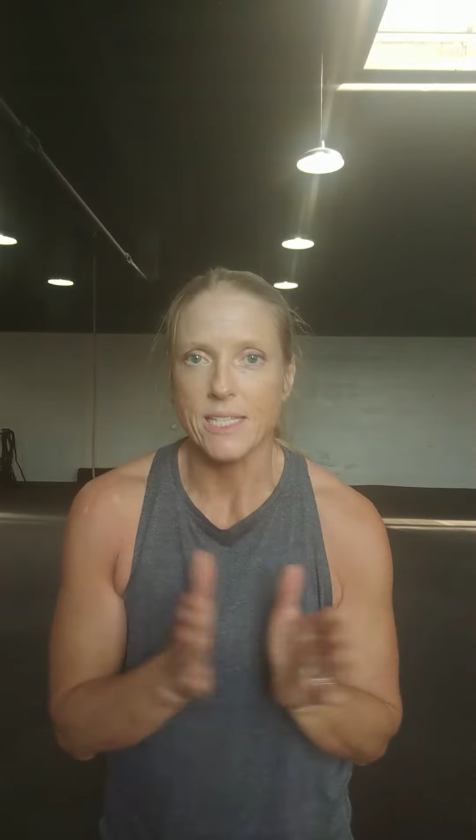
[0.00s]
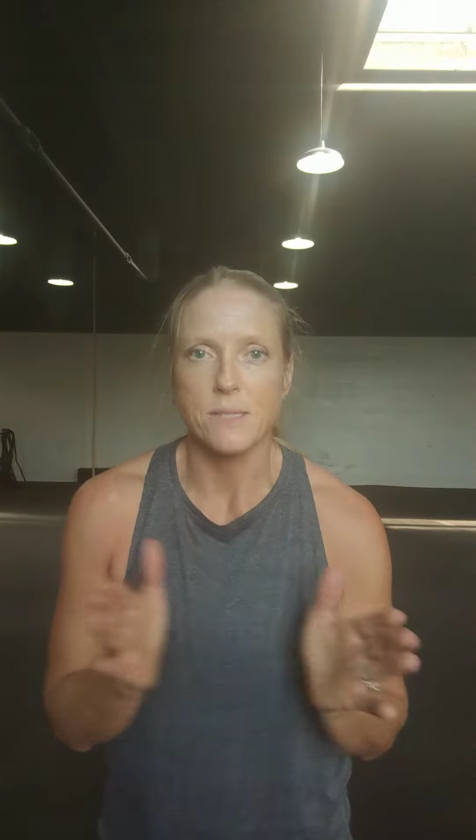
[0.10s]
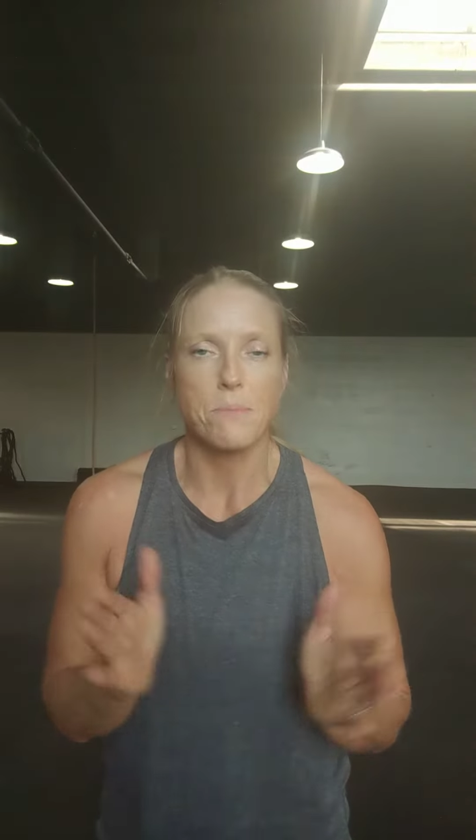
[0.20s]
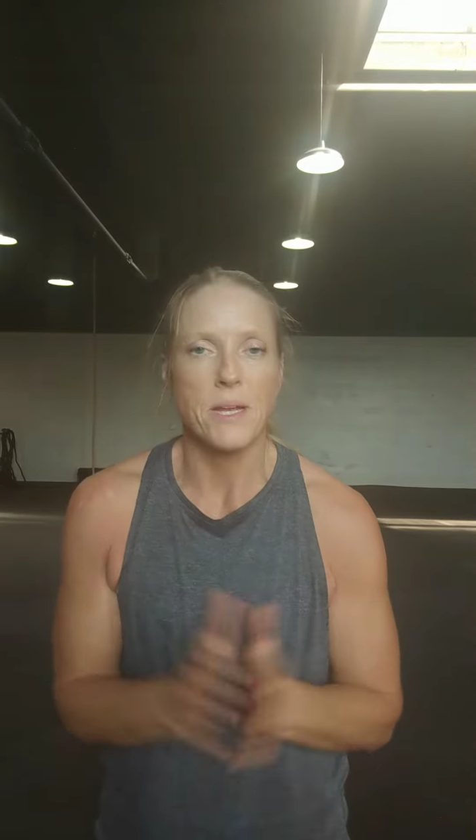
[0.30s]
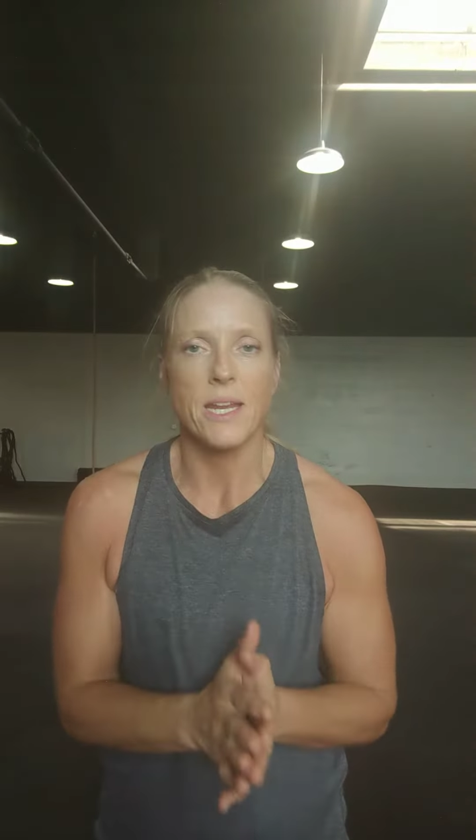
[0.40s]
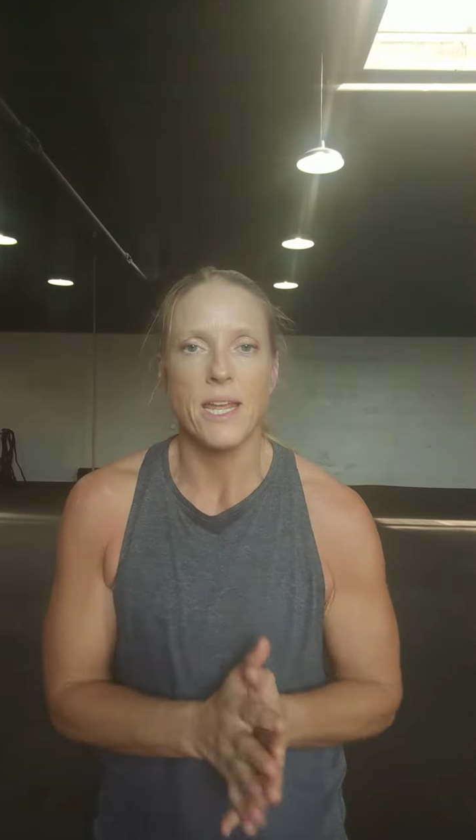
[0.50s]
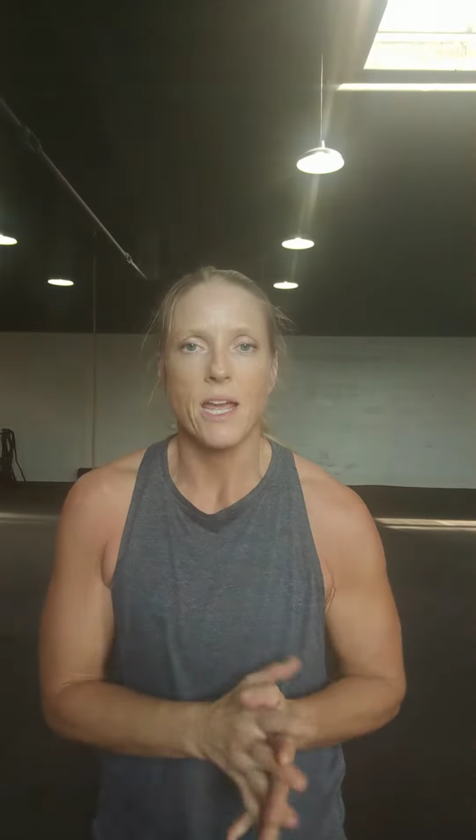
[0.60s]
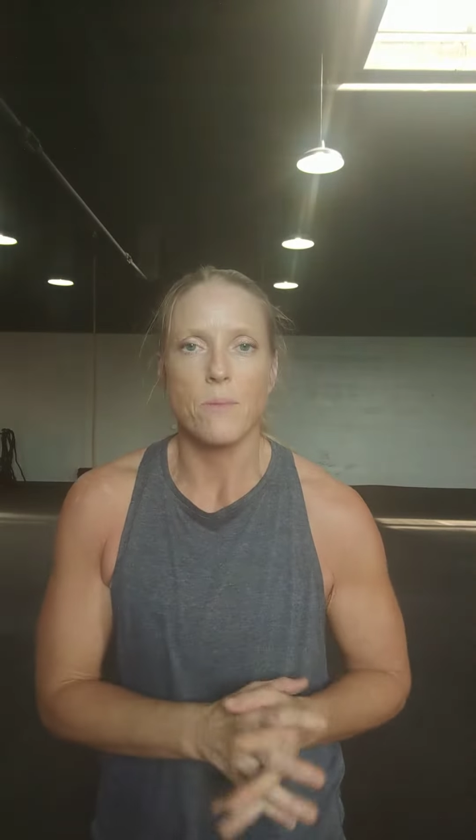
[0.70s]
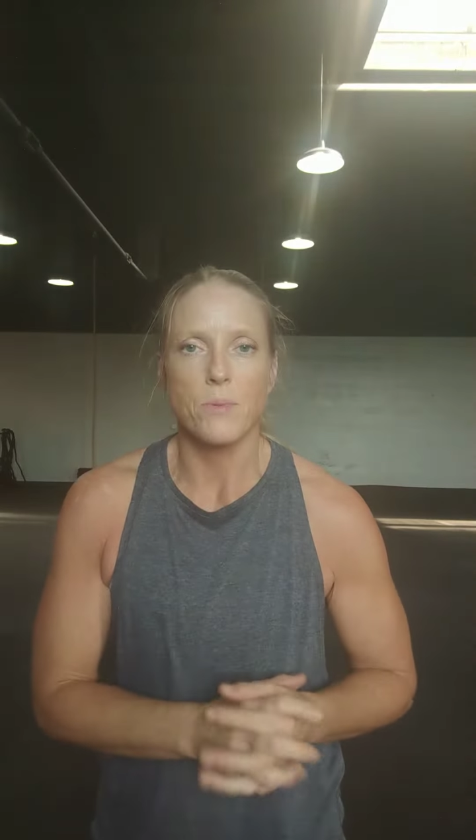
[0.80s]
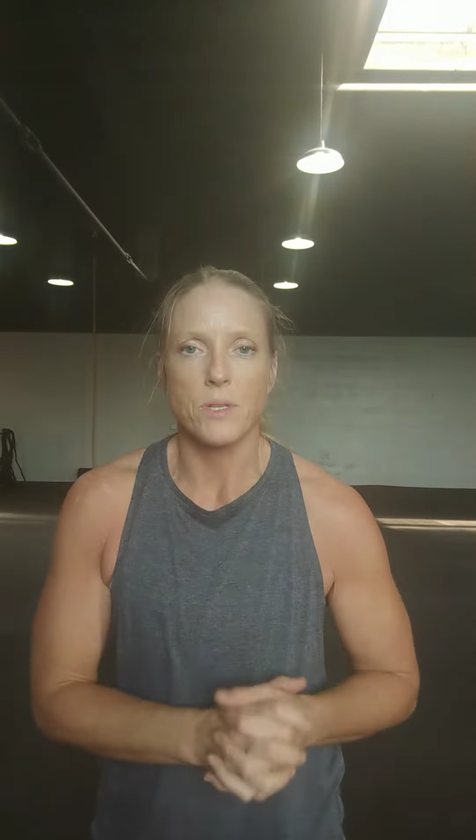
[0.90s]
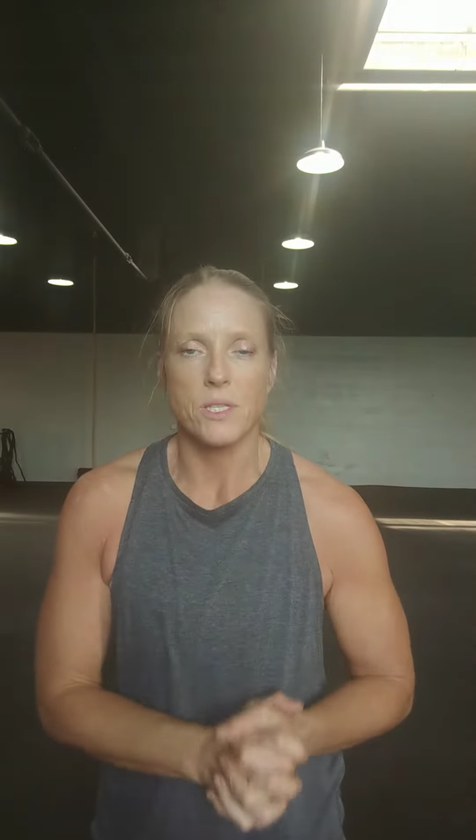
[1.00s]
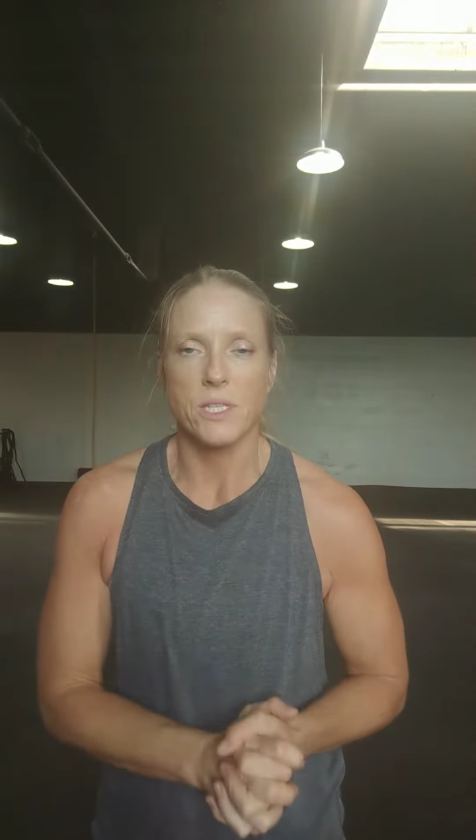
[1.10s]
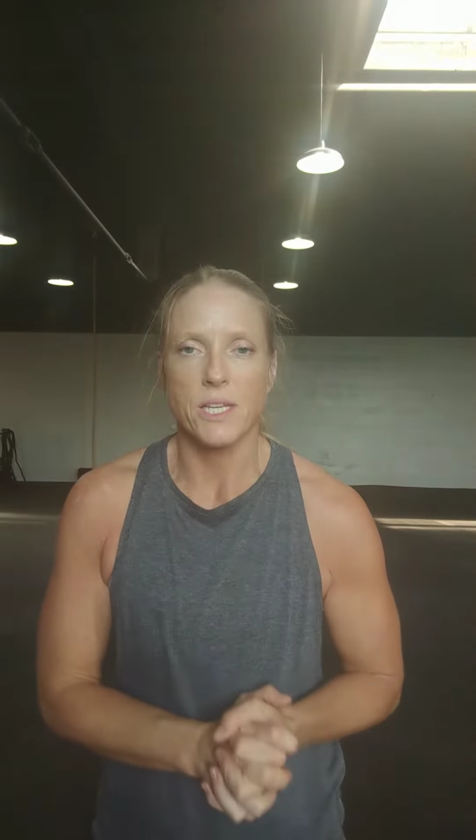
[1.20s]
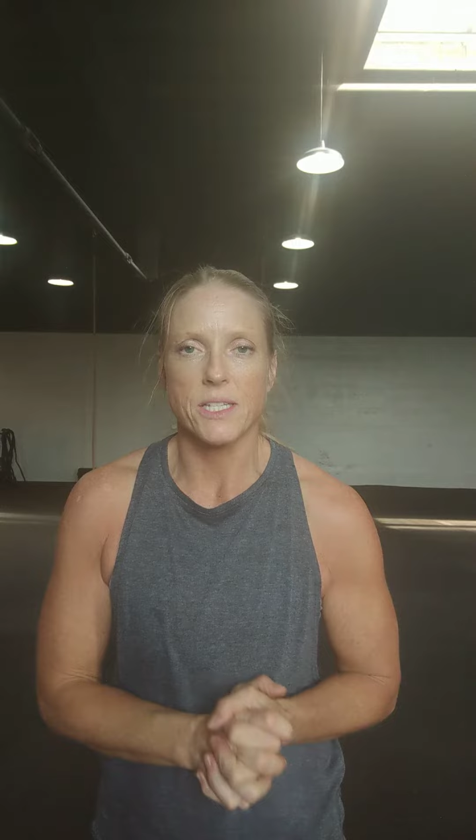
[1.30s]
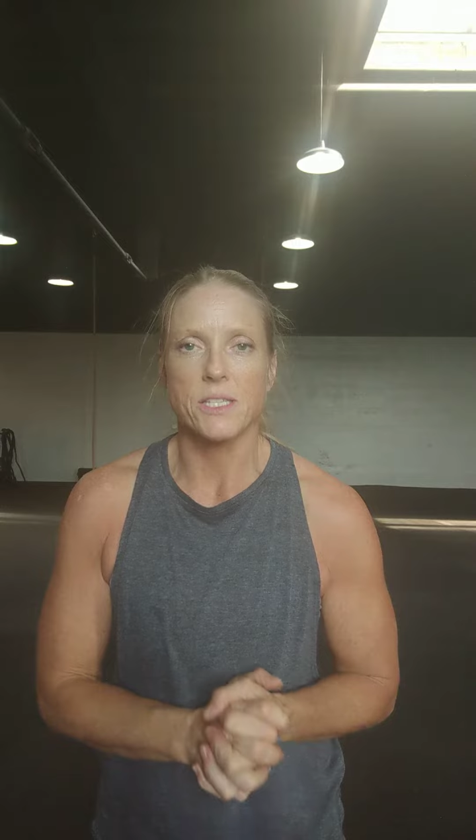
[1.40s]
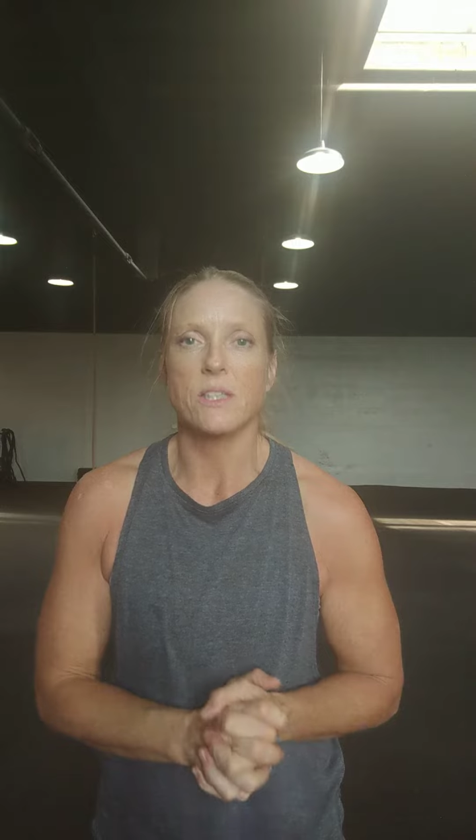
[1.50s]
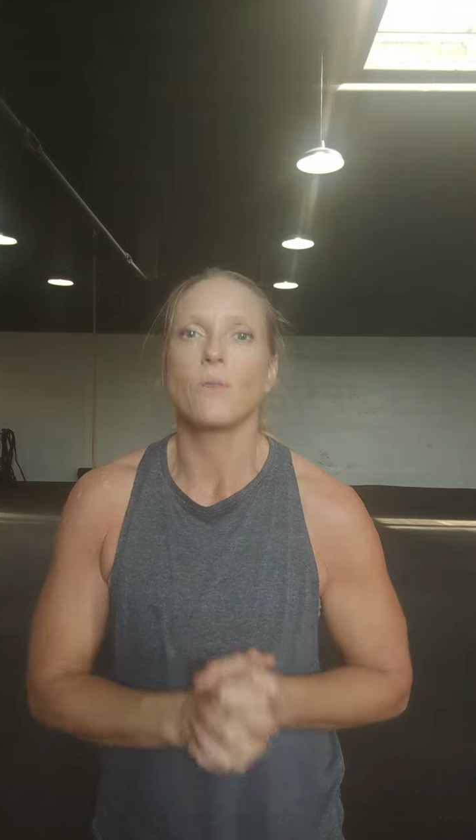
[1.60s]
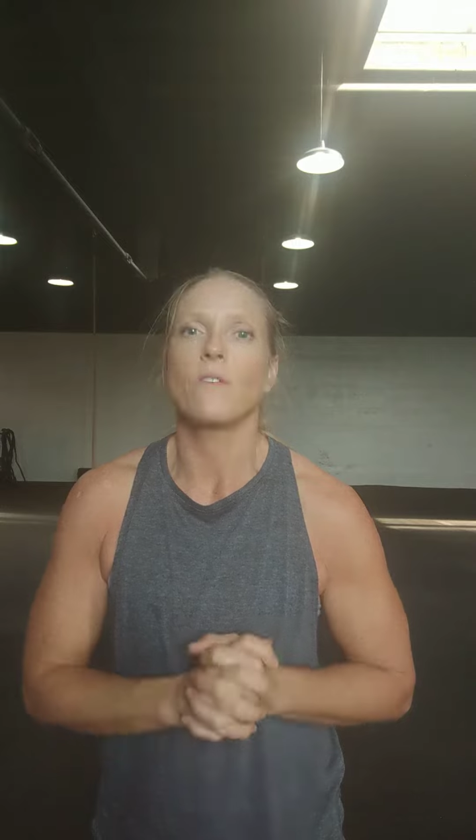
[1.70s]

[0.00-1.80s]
It's Monday, April 6th.